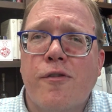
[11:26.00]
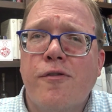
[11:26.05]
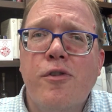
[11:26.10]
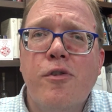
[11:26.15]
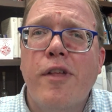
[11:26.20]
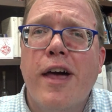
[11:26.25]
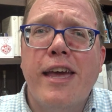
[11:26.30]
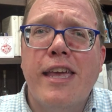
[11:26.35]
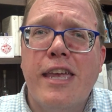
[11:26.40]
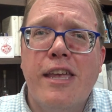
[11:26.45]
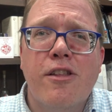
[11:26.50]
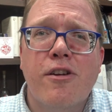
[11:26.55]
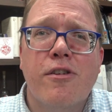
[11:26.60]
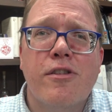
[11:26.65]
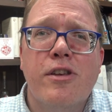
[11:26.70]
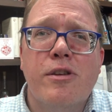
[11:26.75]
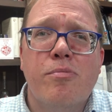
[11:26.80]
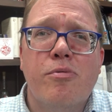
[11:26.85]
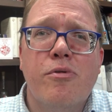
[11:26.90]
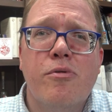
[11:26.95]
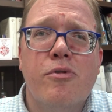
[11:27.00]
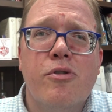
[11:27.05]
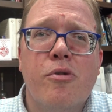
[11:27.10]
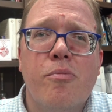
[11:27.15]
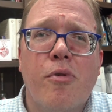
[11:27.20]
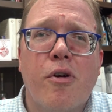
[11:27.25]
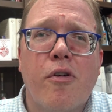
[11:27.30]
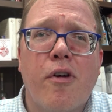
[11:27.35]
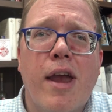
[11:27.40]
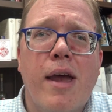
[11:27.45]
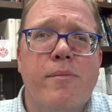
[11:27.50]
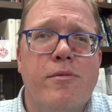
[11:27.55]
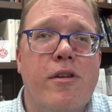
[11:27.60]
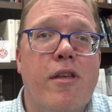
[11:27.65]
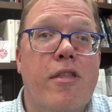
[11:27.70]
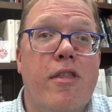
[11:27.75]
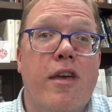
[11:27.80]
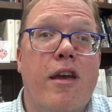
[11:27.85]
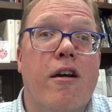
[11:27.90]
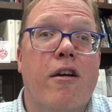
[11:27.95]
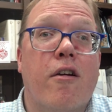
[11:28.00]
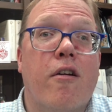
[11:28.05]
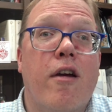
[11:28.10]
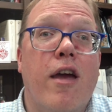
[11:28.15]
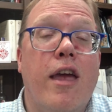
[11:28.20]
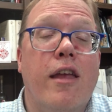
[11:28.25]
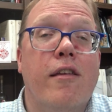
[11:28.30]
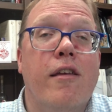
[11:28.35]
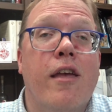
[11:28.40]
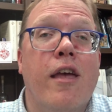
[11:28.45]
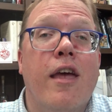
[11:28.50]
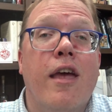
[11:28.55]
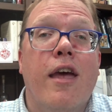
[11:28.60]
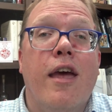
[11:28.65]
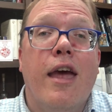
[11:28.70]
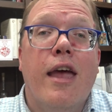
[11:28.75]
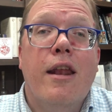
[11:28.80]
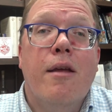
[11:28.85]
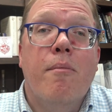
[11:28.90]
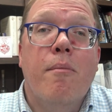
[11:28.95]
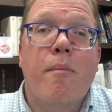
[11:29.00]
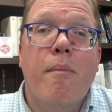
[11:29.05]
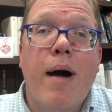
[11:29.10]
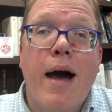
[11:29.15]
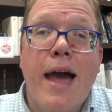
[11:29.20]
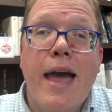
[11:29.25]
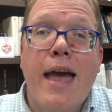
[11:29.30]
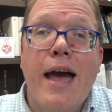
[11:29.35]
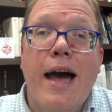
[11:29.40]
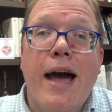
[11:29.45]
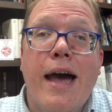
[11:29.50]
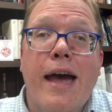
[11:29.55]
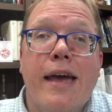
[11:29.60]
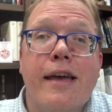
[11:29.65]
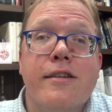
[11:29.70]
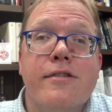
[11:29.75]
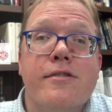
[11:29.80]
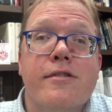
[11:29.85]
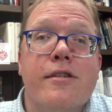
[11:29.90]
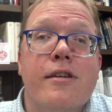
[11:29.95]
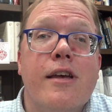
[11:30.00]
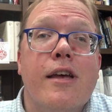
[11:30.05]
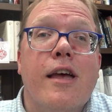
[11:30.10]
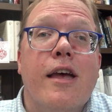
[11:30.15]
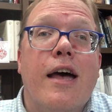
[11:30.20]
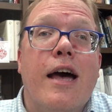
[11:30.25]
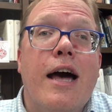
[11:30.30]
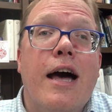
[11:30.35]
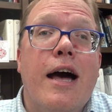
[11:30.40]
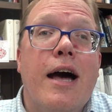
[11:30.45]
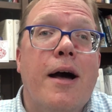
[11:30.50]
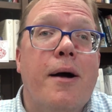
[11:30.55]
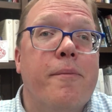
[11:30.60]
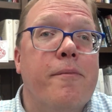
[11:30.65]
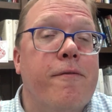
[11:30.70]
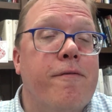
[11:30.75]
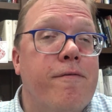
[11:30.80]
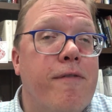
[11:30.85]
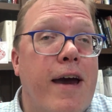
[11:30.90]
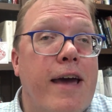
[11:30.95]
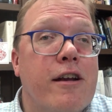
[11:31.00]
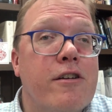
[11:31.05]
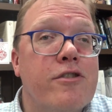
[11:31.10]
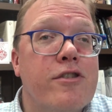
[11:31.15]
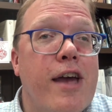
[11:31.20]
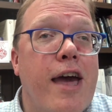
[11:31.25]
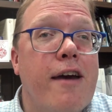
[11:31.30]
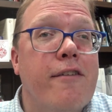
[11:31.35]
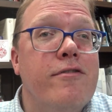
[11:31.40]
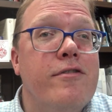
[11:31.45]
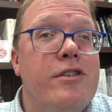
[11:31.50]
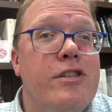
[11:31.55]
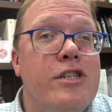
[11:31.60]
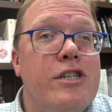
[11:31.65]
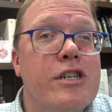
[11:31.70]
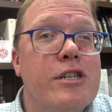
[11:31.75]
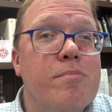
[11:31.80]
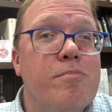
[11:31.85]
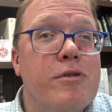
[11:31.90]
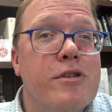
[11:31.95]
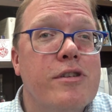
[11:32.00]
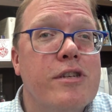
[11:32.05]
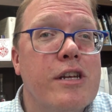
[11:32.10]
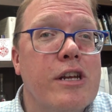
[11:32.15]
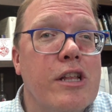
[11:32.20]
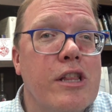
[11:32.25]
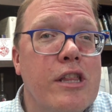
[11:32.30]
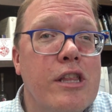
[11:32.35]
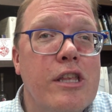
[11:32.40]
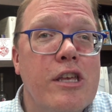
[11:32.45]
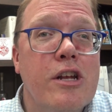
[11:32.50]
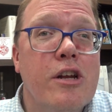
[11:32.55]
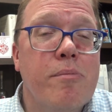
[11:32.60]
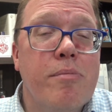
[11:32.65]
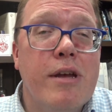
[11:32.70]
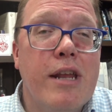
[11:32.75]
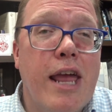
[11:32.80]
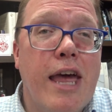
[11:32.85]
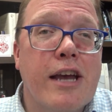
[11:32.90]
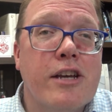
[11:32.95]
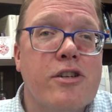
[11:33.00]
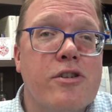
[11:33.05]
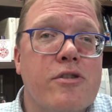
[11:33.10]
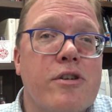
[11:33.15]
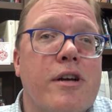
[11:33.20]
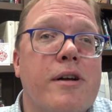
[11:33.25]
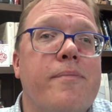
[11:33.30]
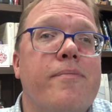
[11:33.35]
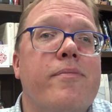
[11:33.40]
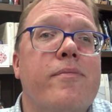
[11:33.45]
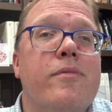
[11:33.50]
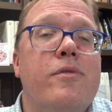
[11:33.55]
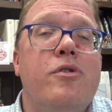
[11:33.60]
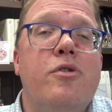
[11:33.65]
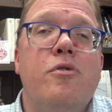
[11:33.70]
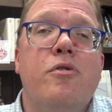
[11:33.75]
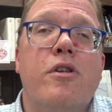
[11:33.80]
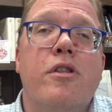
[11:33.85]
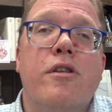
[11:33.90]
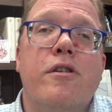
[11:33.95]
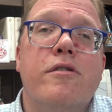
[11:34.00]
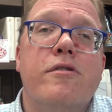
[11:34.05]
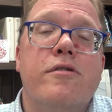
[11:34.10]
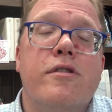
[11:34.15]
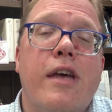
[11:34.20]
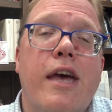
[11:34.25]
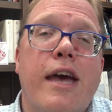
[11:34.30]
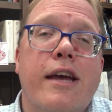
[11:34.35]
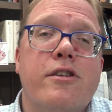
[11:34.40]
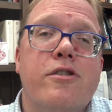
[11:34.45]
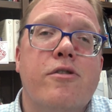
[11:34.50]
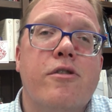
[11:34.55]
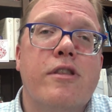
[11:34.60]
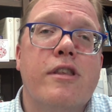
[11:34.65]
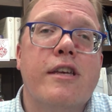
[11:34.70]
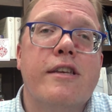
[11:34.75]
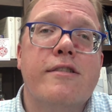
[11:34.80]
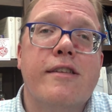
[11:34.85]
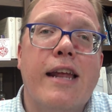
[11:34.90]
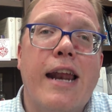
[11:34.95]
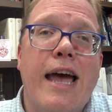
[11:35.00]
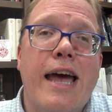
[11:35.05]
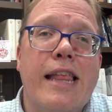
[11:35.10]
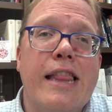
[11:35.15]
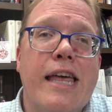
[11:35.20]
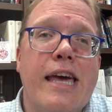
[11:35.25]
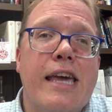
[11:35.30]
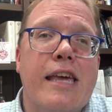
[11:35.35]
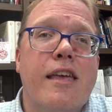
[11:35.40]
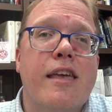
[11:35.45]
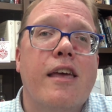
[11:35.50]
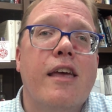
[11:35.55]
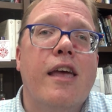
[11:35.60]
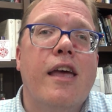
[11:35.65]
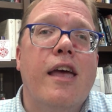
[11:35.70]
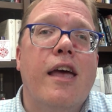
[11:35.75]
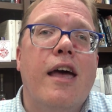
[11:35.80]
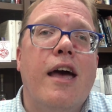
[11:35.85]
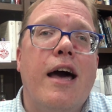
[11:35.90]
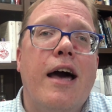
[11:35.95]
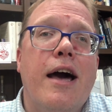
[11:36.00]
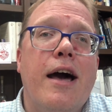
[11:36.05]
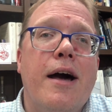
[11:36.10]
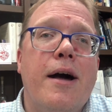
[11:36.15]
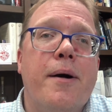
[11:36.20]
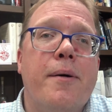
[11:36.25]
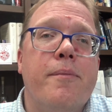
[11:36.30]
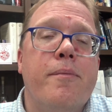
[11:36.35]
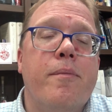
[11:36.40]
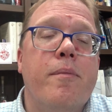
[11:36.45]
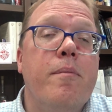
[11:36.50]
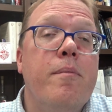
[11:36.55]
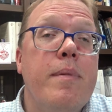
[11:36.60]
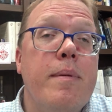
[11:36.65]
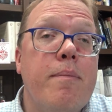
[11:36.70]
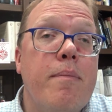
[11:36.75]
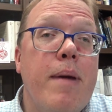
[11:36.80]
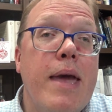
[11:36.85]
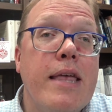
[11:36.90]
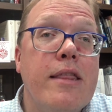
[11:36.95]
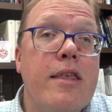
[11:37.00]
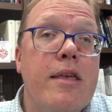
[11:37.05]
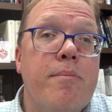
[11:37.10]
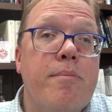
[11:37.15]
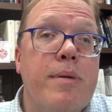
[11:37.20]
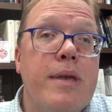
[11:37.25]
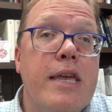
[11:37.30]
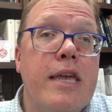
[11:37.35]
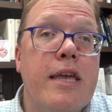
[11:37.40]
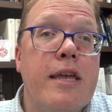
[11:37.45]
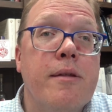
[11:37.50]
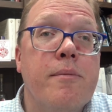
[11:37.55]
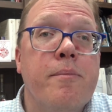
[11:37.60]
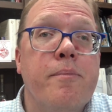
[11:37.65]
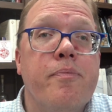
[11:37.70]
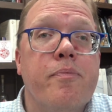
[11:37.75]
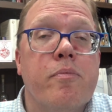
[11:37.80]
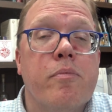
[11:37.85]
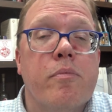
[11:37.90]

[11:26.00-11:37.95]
If you like either of these two programs, they are great. And in my eyes, Final Draft just puts in a little bit extra due to those extra things that I like, mainly being